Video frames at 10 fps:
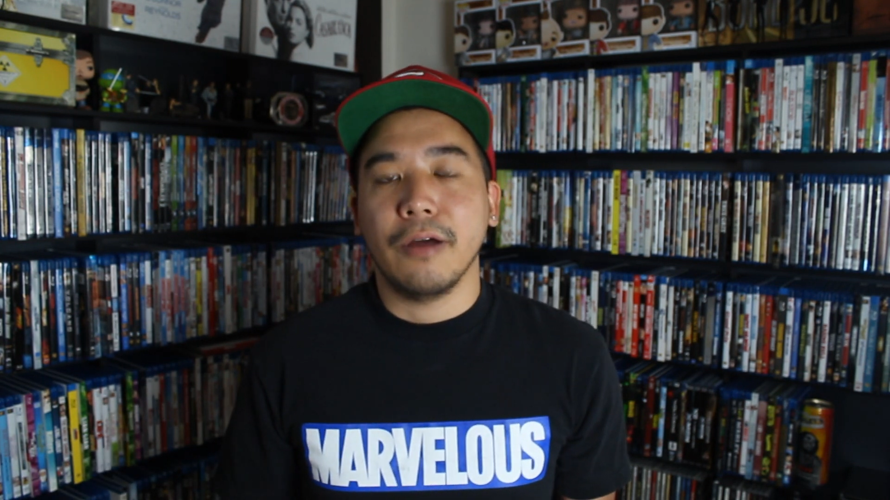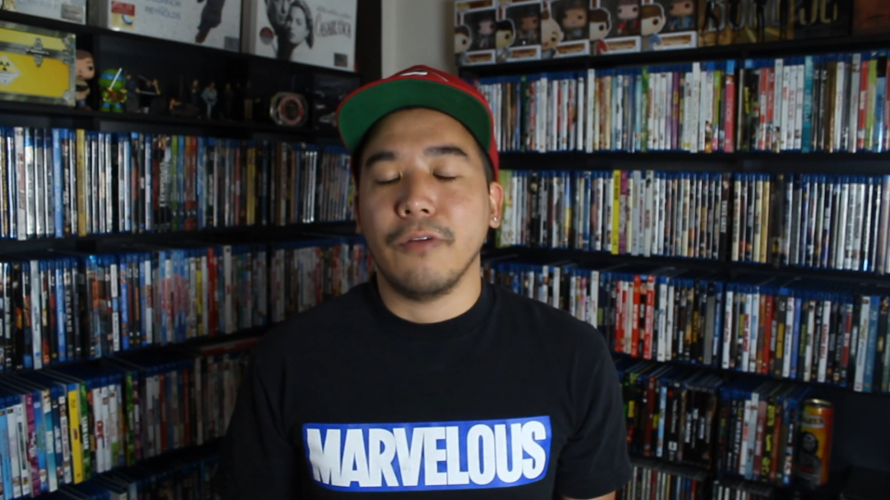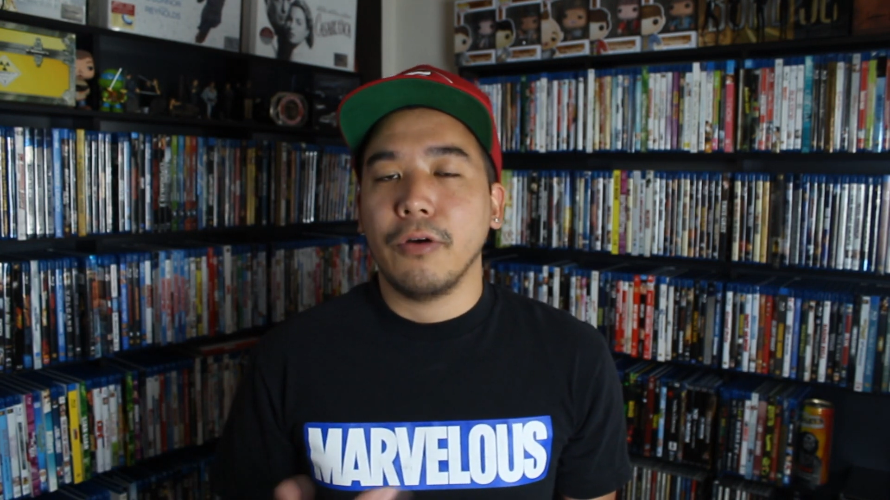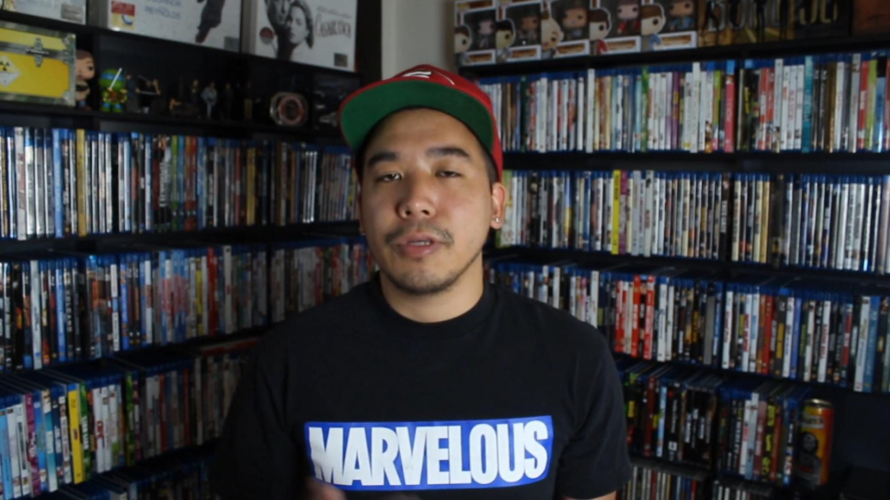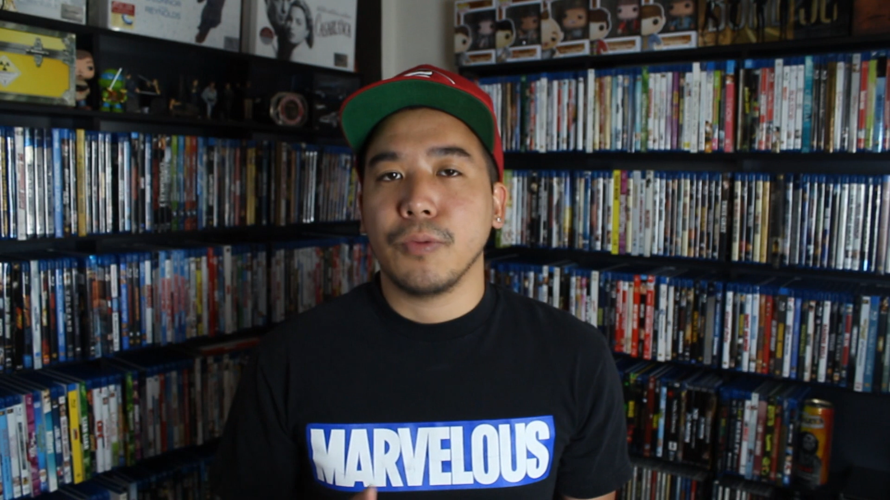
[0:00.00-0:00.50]

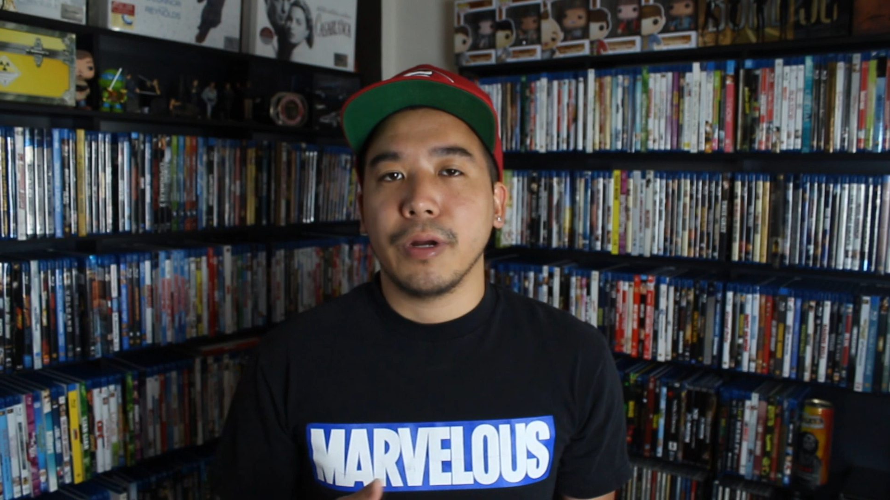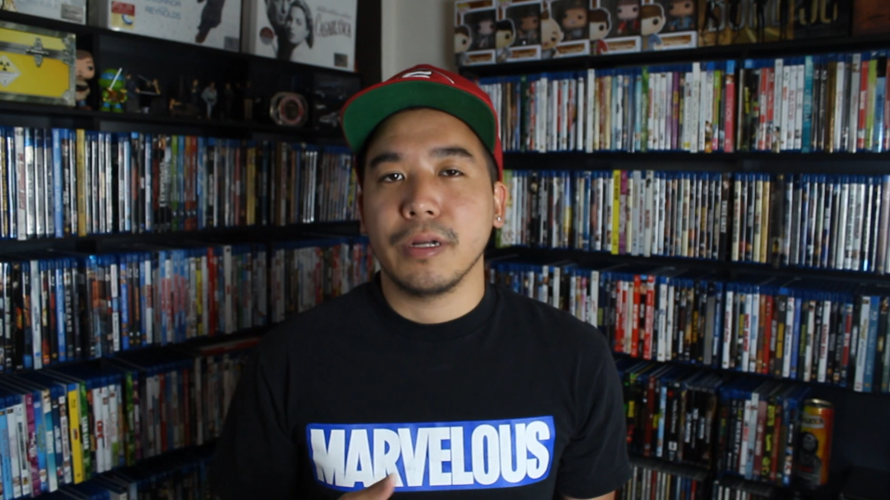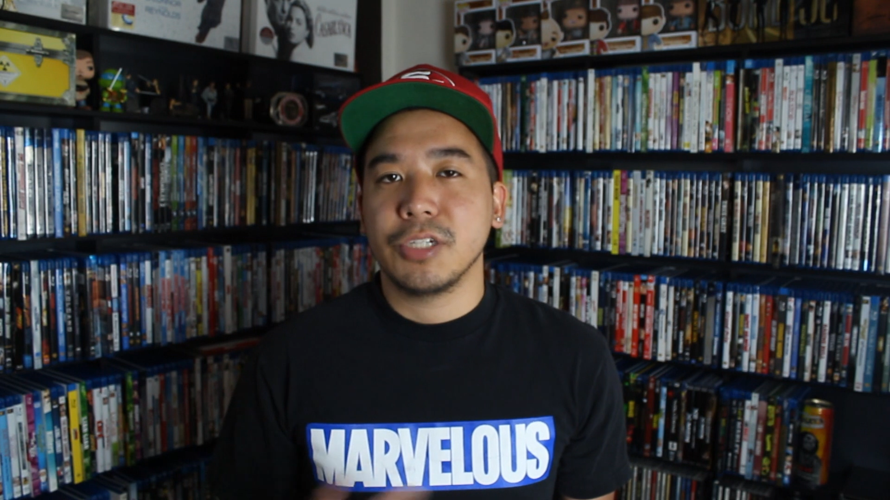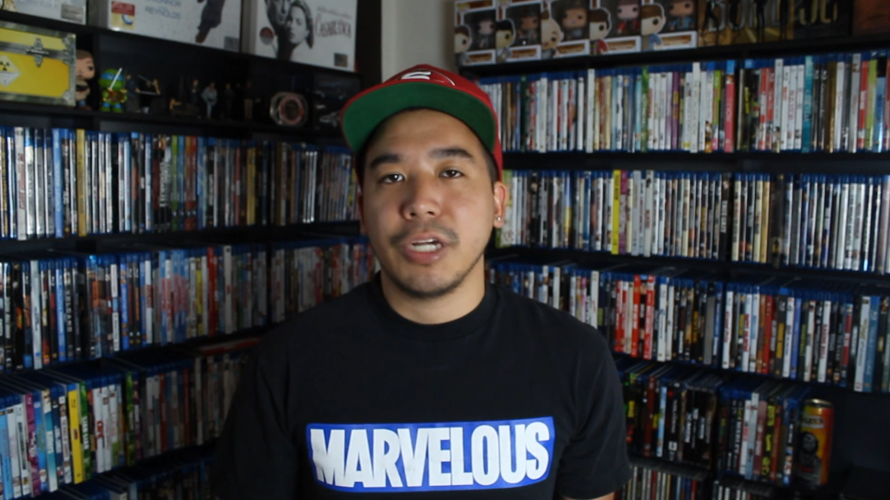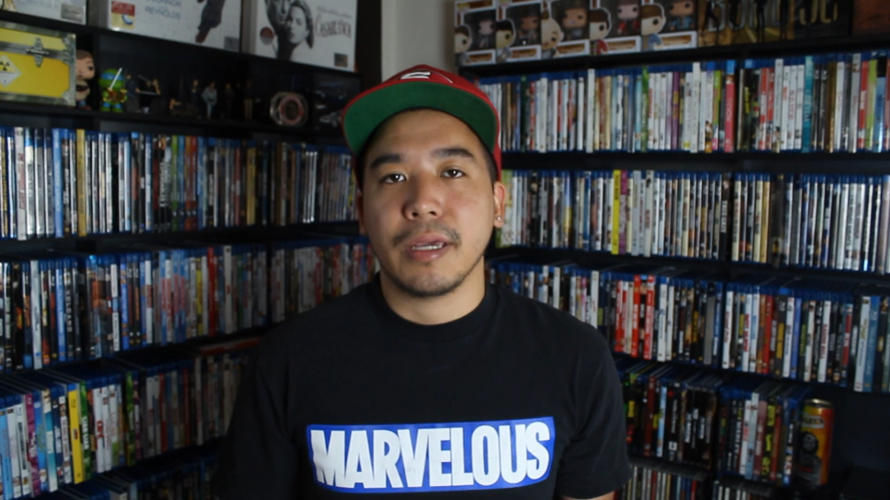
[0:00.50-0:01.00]
I've always
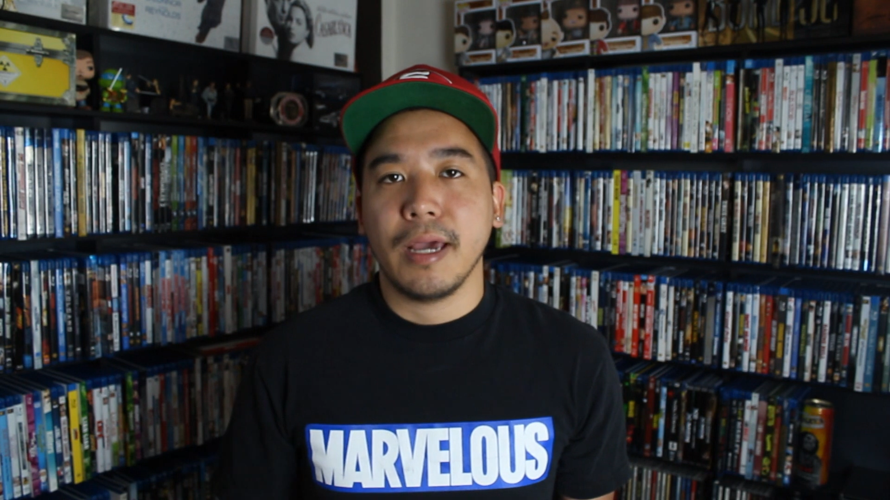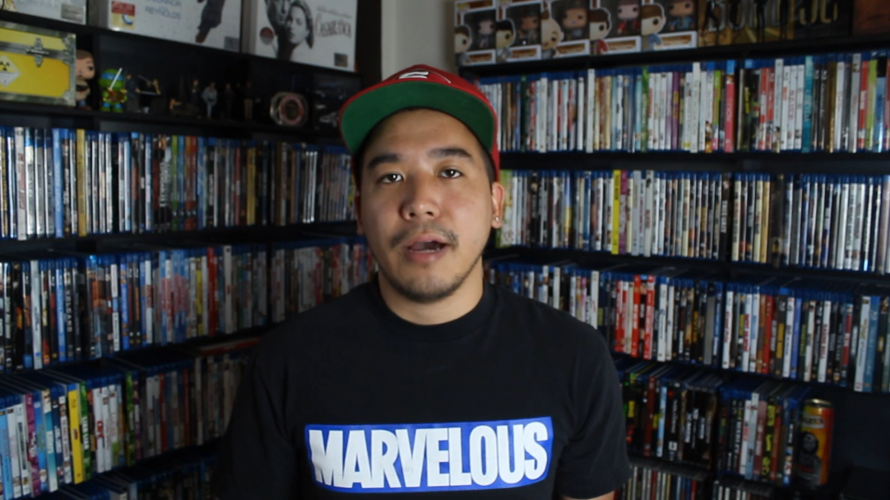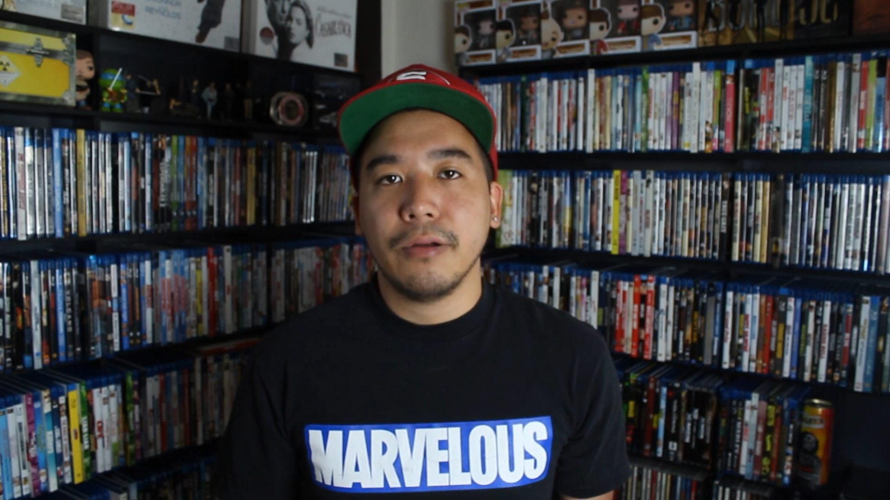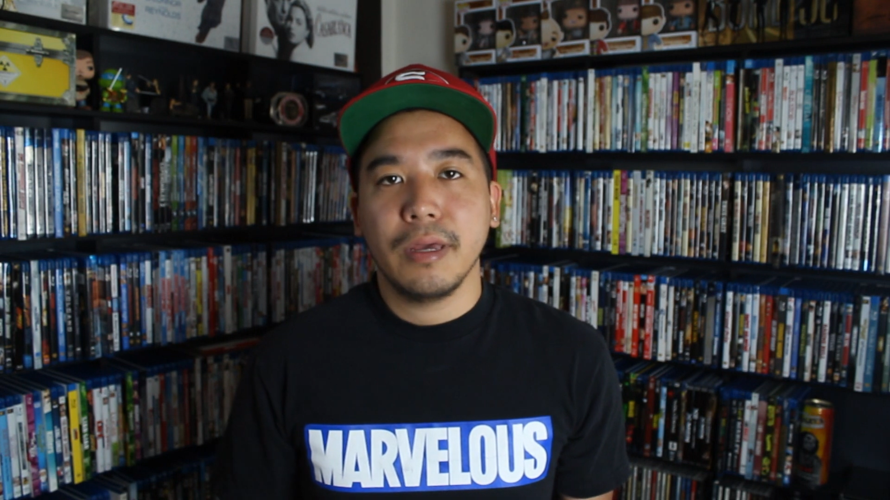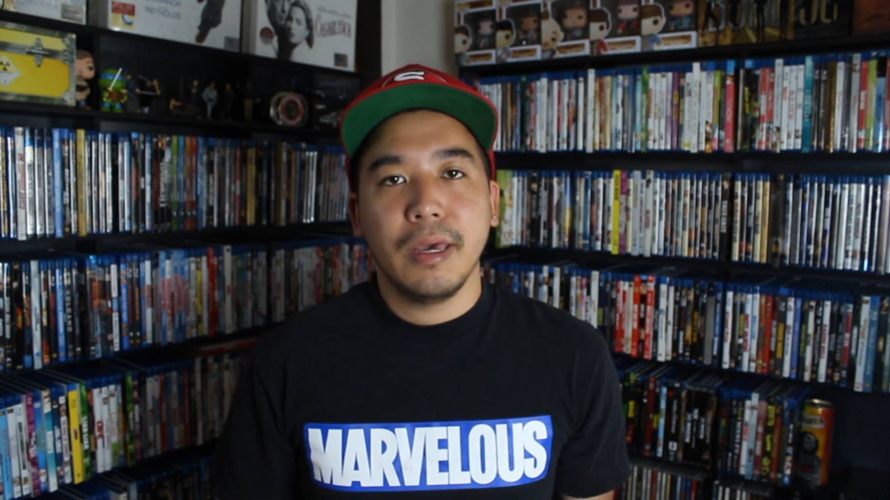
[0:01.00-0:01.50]
wanted to check
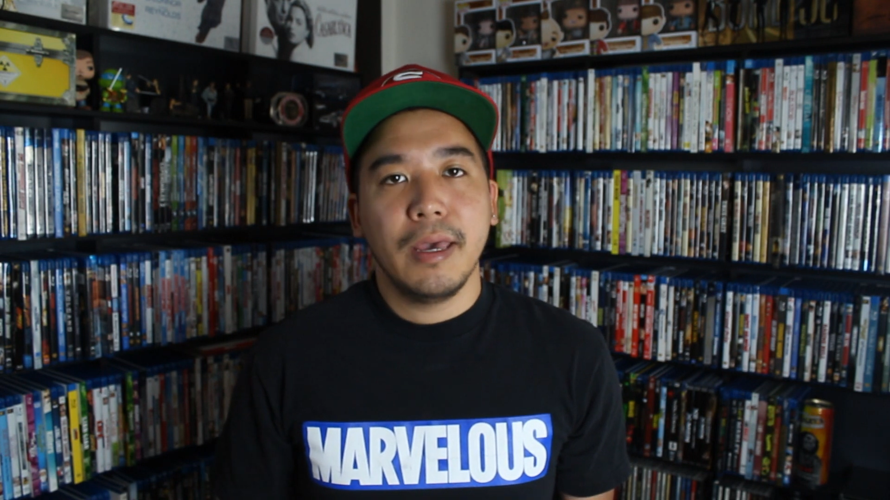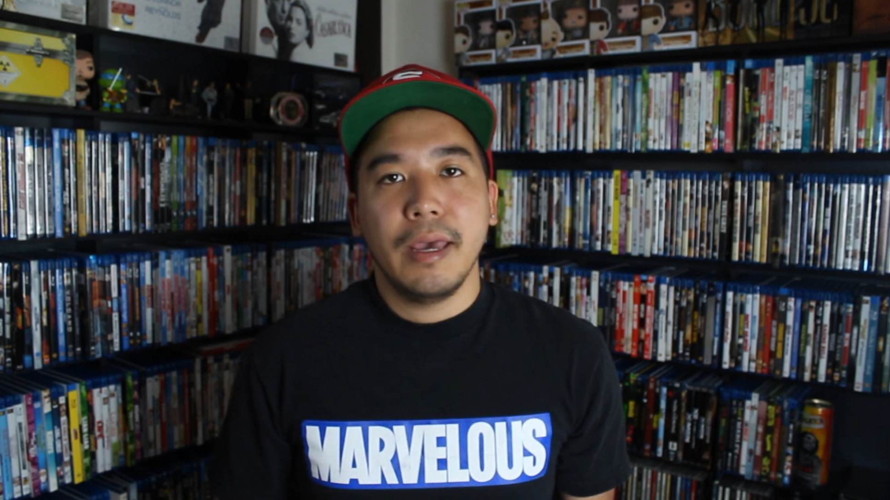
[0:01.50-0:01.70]
out,